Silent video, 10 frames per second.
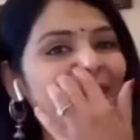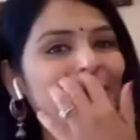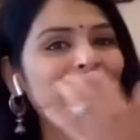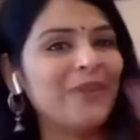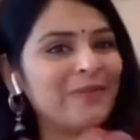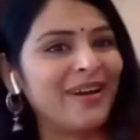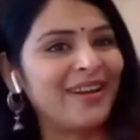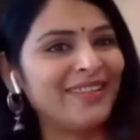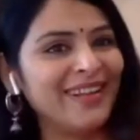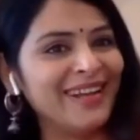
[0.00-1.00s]
even do our
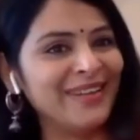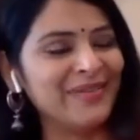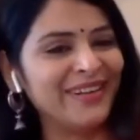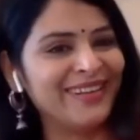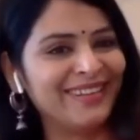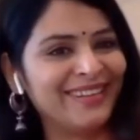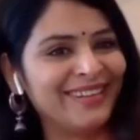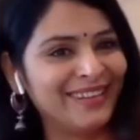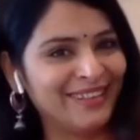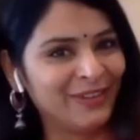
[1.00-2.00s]
Bharatnatyam and
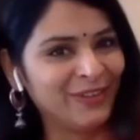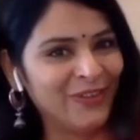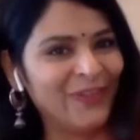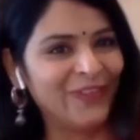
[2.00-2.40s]
Kathak. We can do